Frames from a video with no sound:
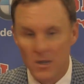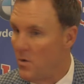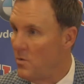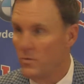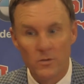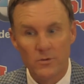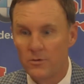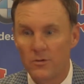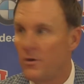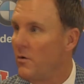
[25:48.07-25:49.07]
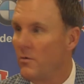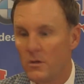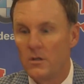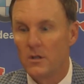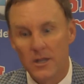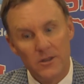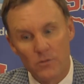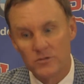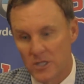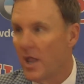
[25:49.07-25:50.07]
No no no no no.
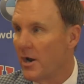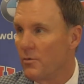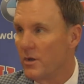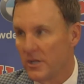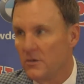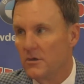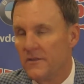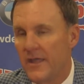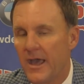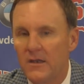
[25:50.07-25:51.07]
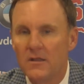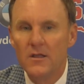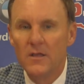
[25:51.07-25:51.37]
There was a lot of really good in that.